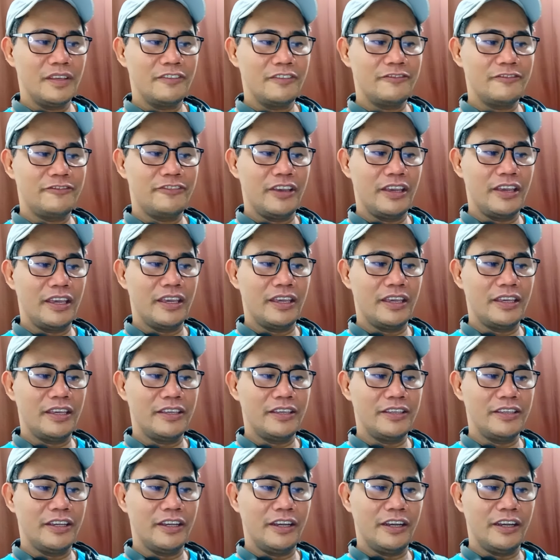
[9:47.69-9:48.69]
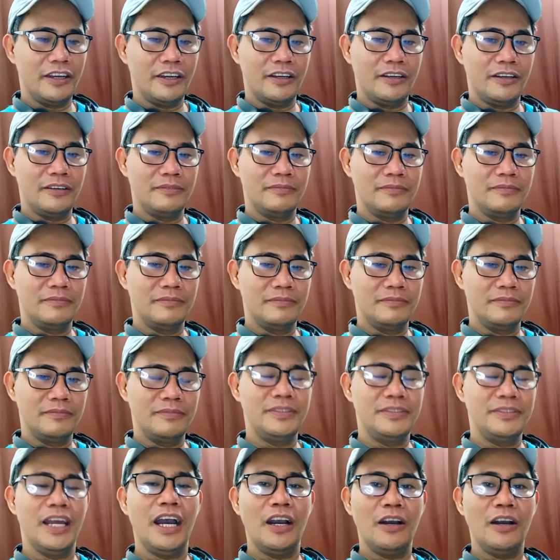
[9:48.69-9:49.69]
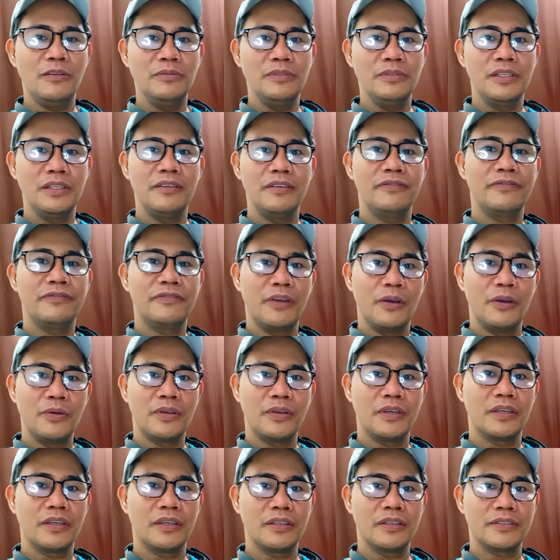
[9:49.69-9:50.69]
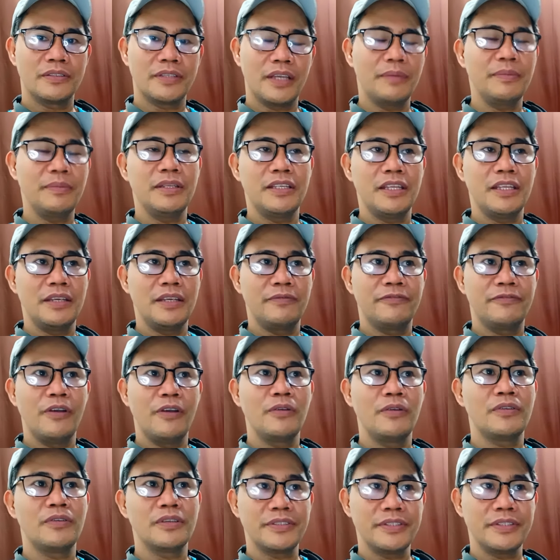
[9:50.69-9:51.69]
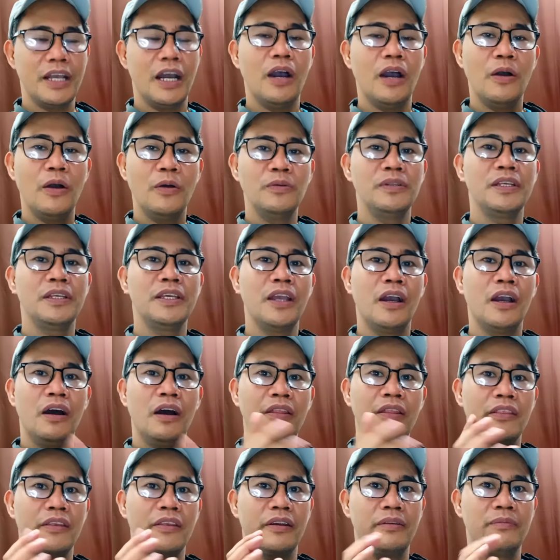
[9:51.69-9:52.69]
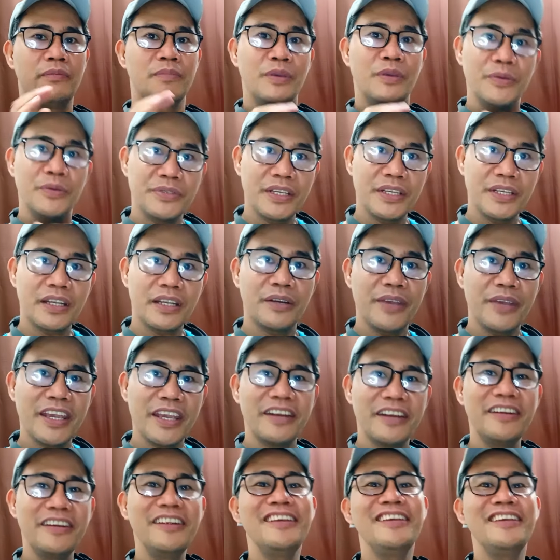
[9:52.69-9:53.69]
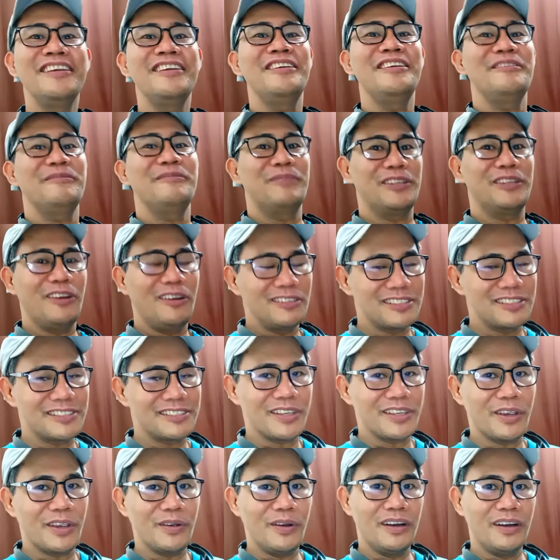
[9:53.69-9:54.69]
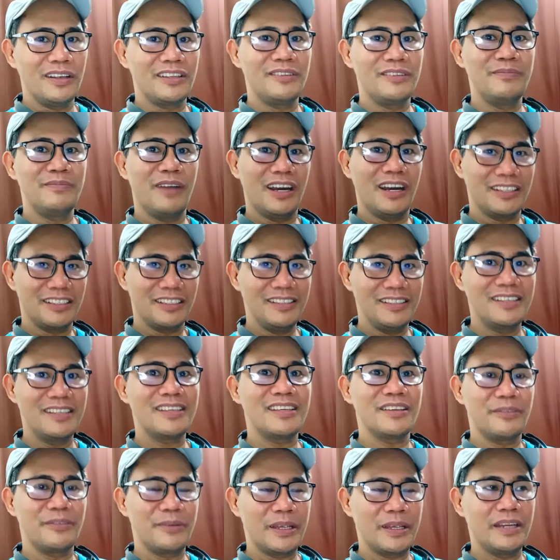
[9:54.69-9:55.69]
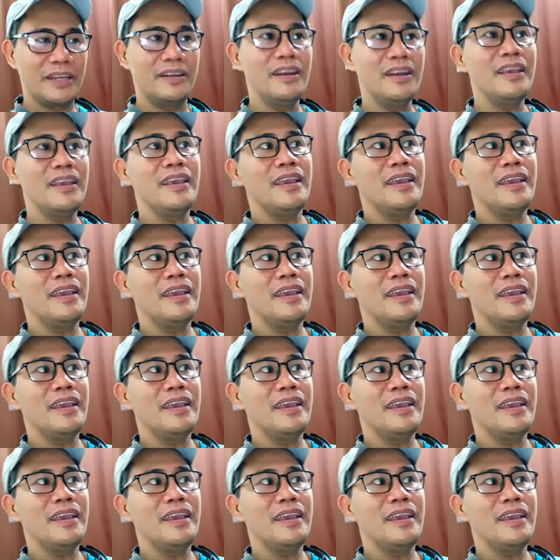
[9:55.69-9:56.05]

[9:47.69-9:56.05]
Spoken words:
they focus not only on their music career, but also on their modeling career.